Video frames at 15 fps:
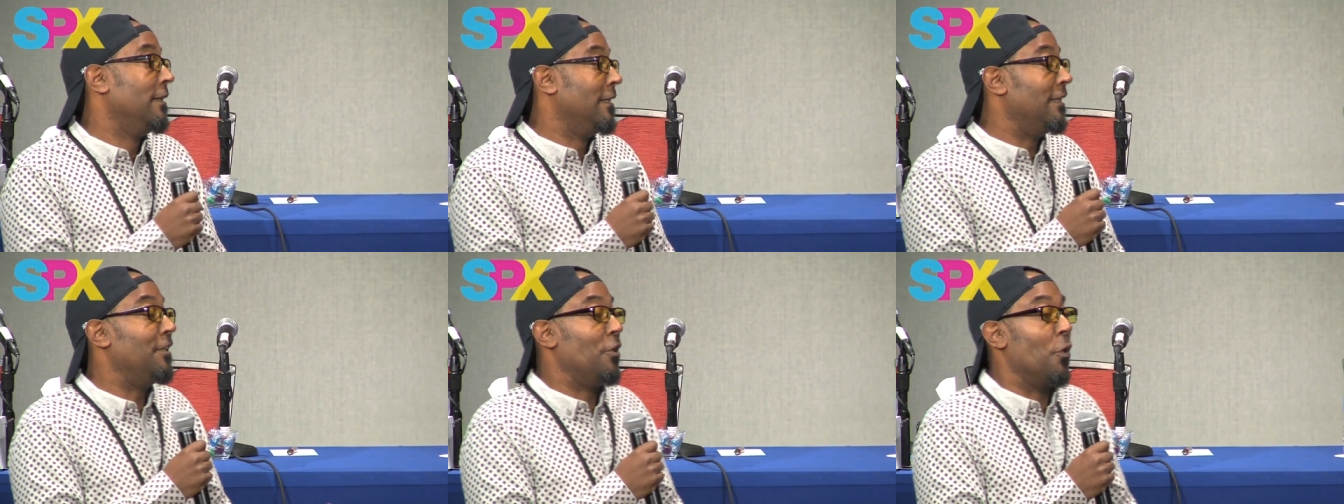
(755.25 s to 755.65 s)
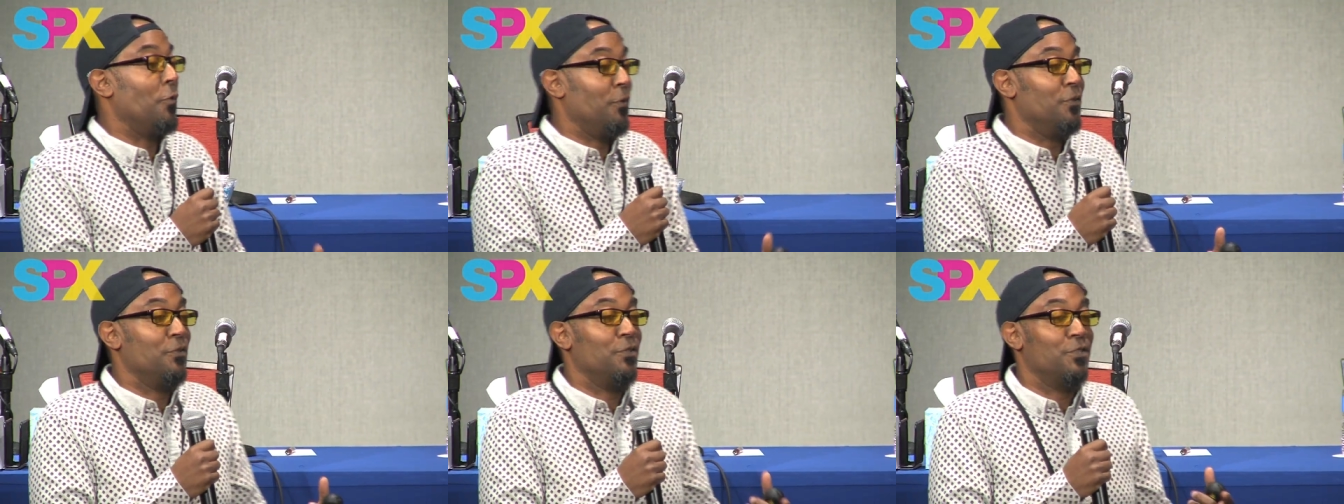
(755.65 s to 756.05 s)
you know,
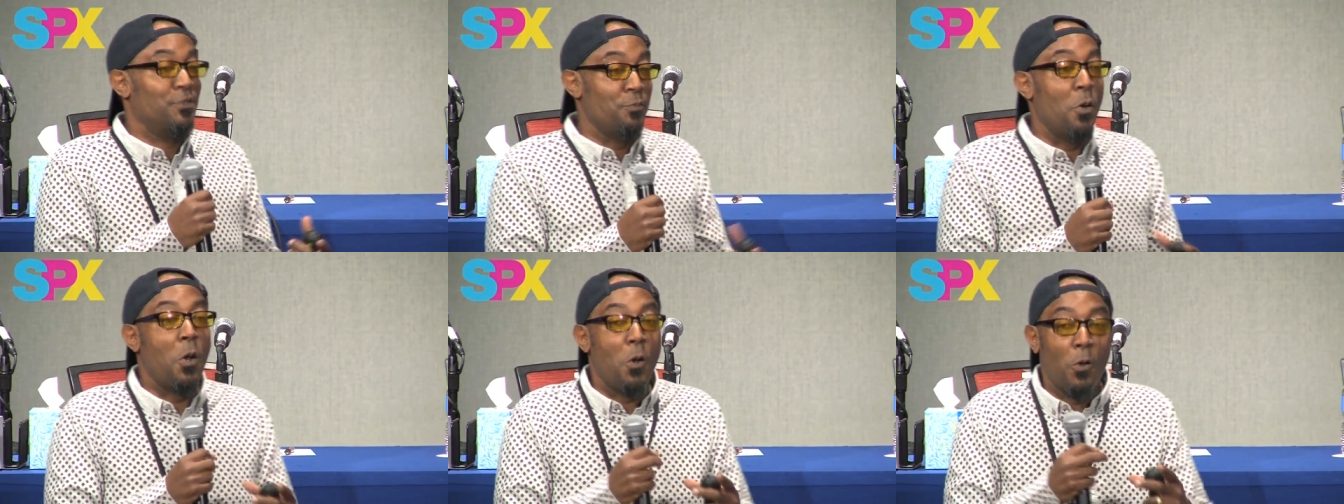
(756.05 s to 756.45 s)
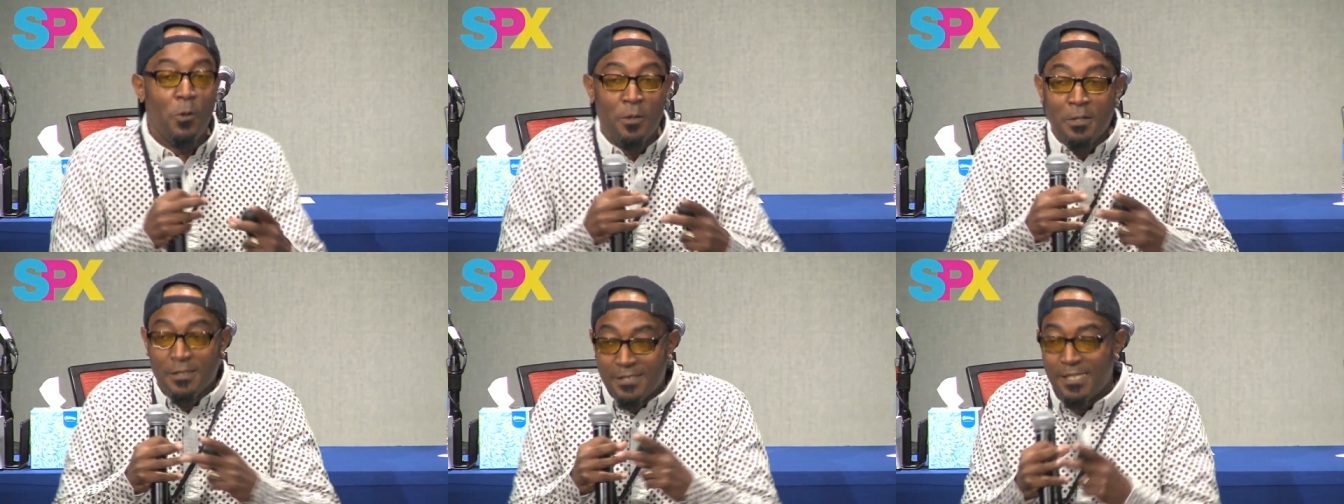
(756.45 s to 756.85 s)
there's a small
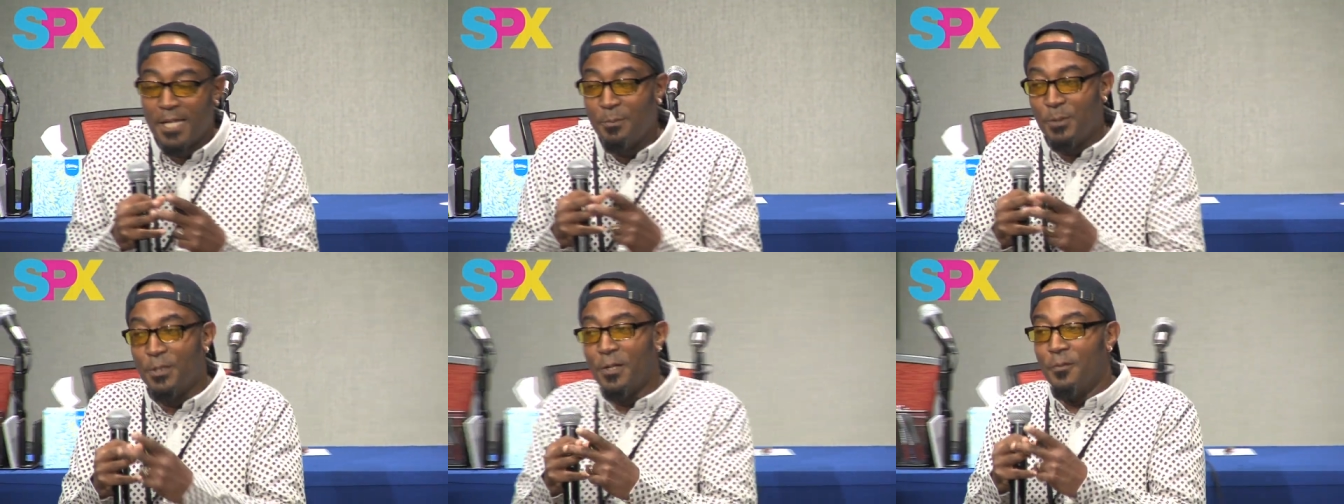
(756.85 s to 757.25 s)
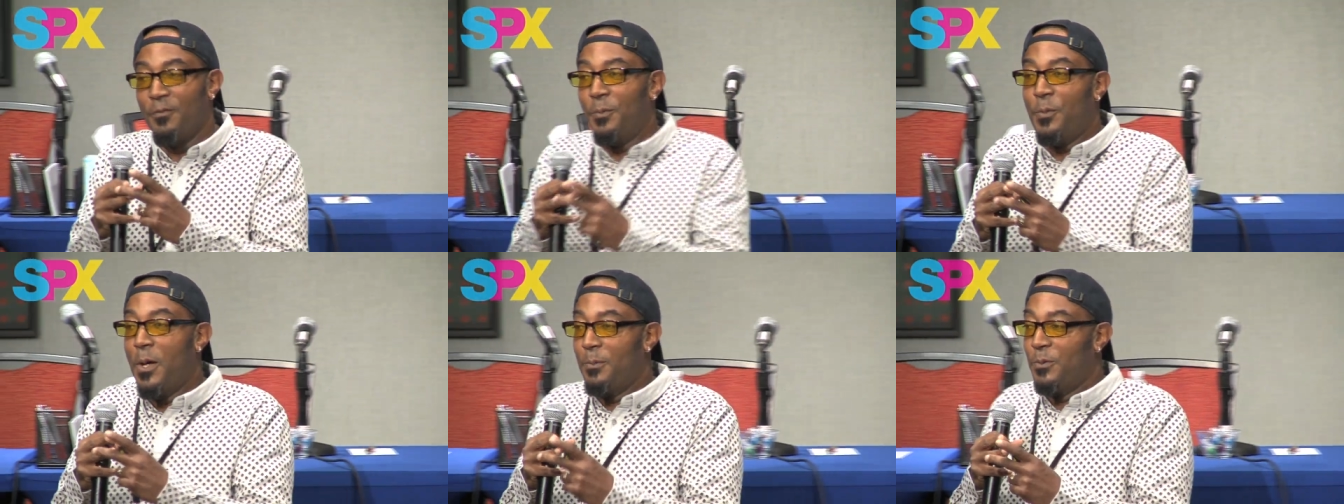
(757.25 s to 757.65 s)
segment of the
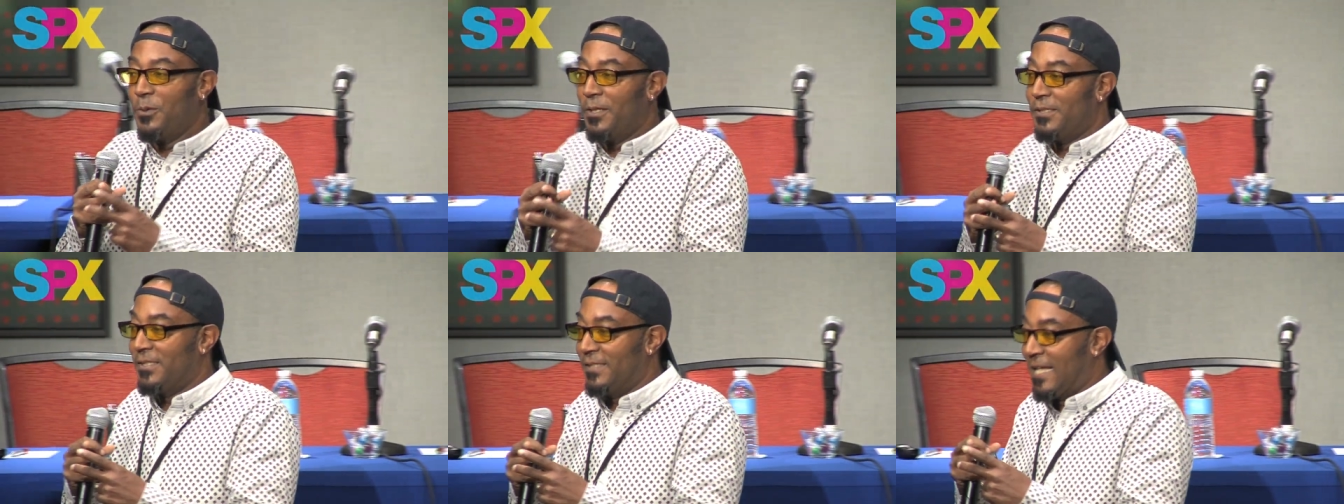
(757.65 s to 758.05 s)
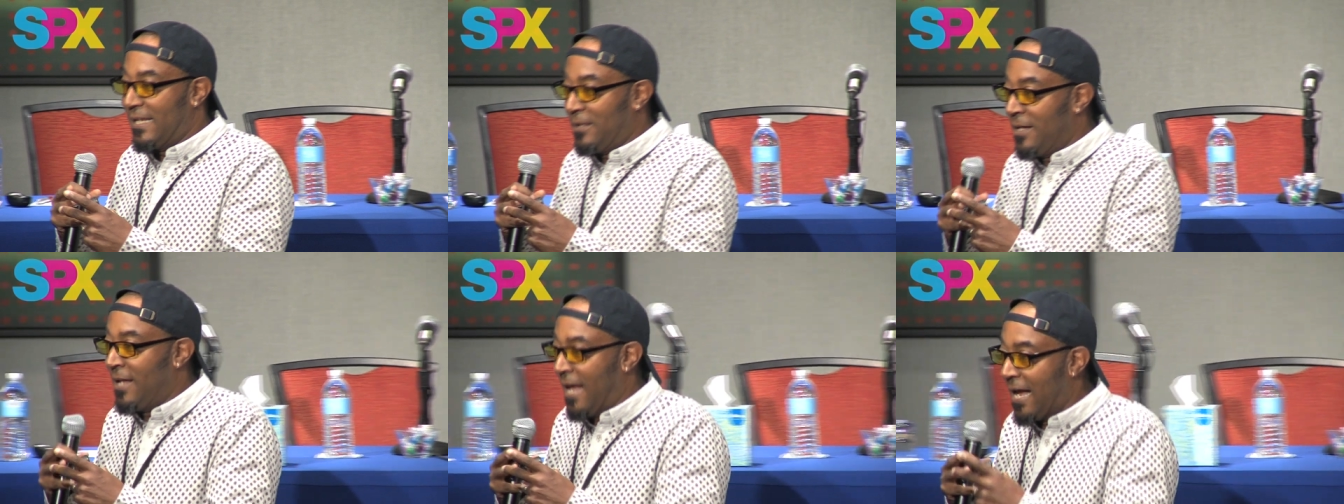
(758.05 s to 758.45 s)
population that
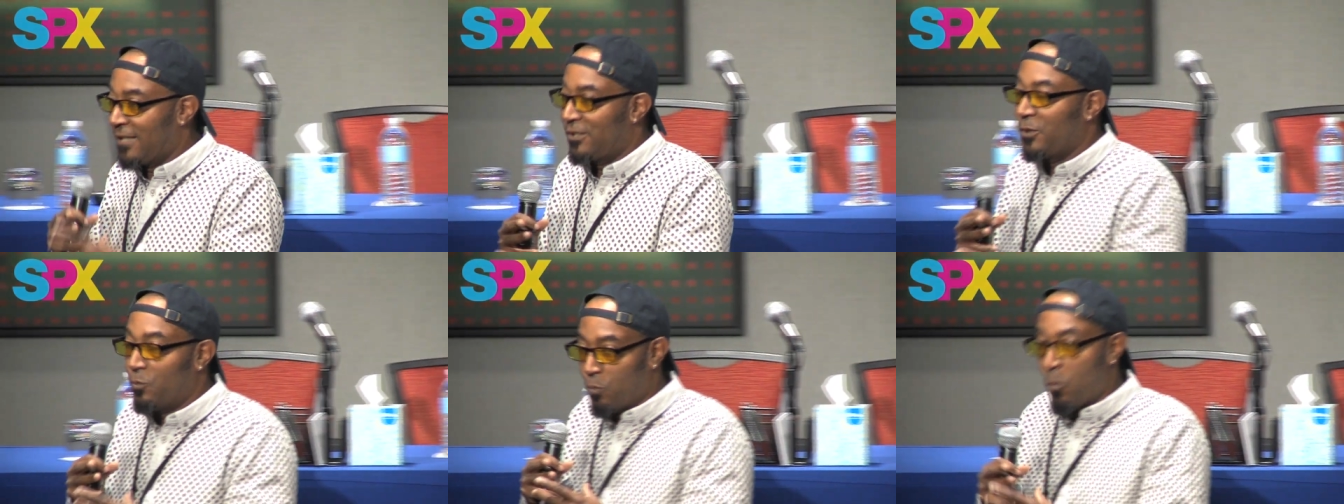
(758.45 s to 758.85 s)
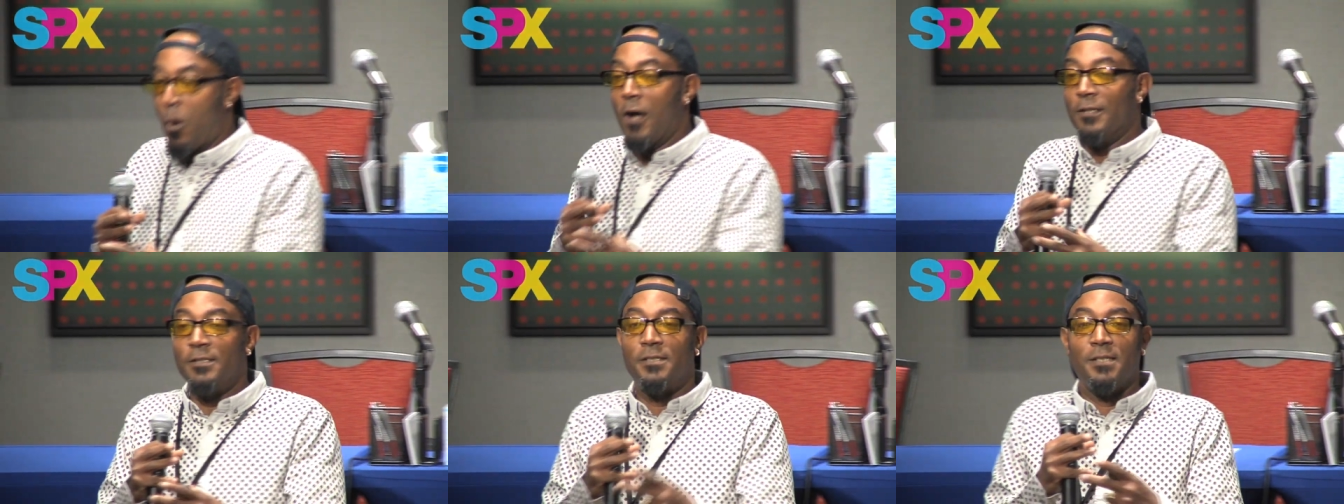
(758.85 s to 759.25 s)
actually
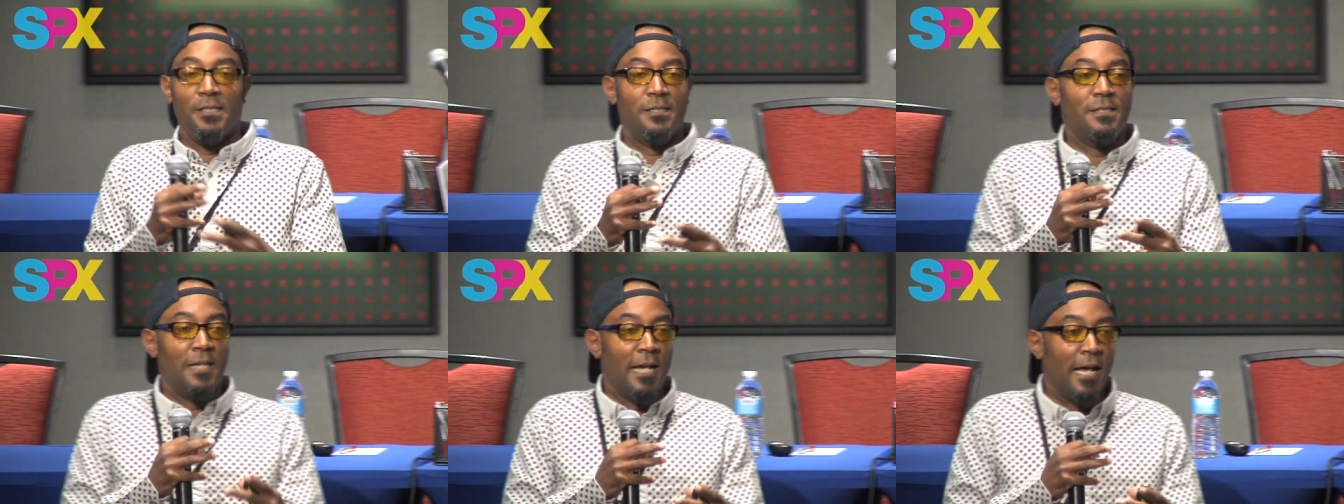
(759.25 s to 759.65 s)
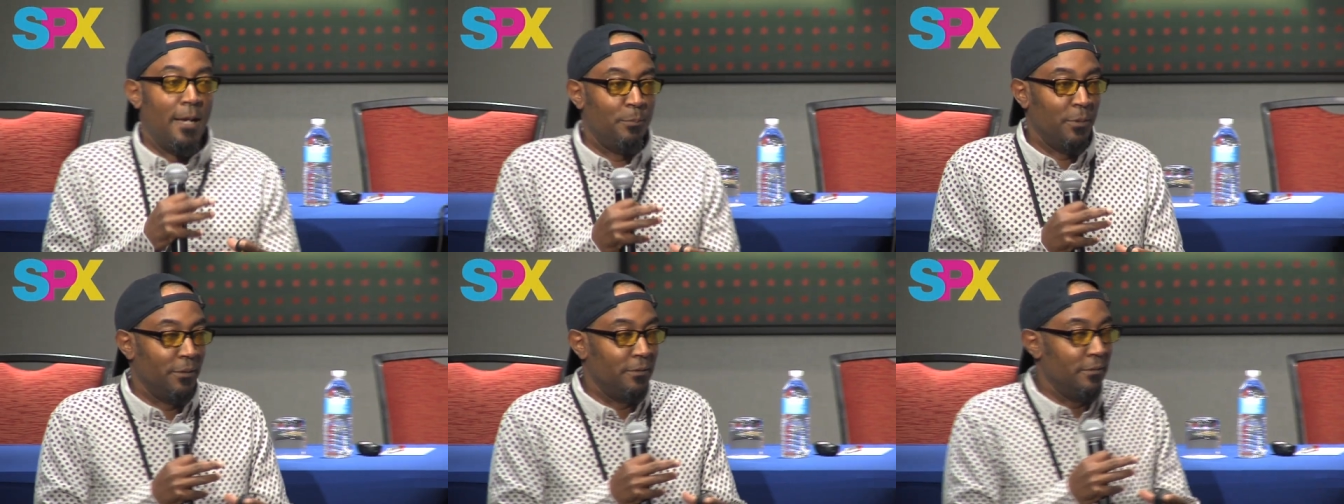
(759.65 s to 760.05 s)
wants this to
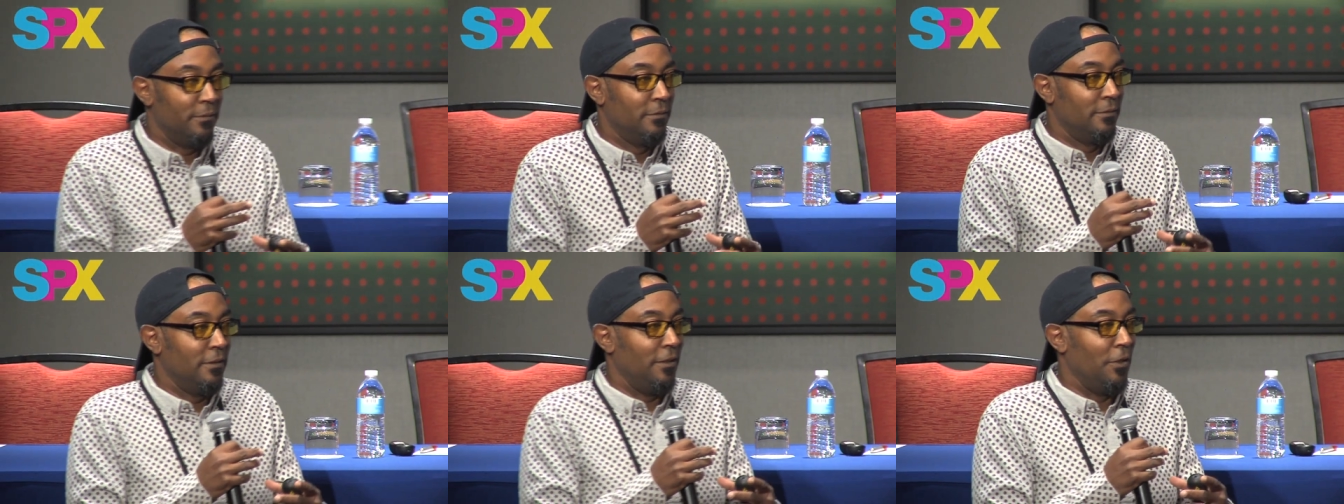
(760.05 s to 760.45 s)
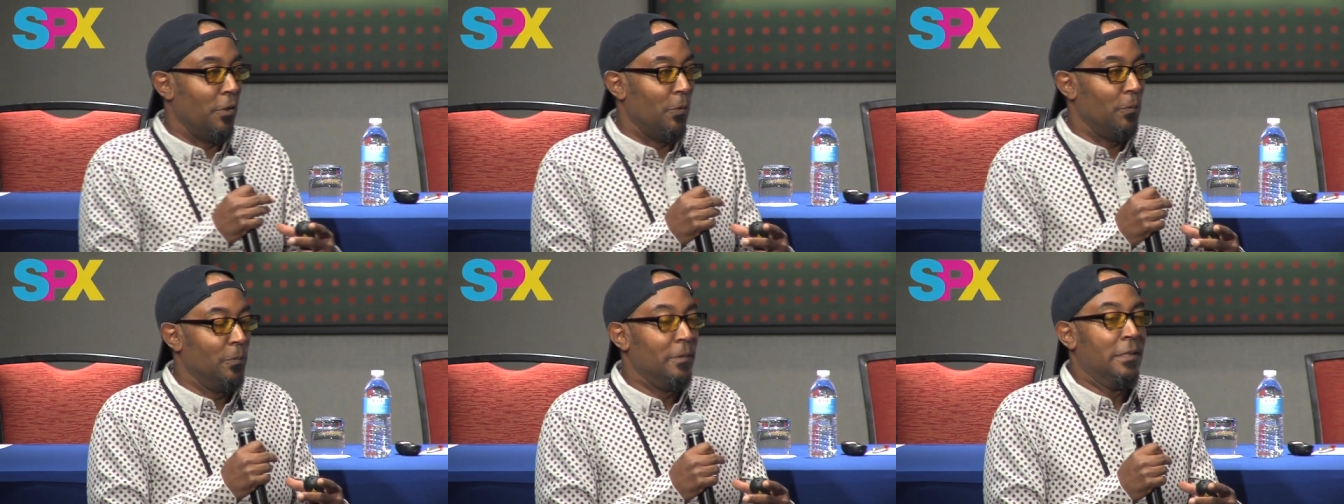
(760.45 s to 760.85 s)
happen, you know,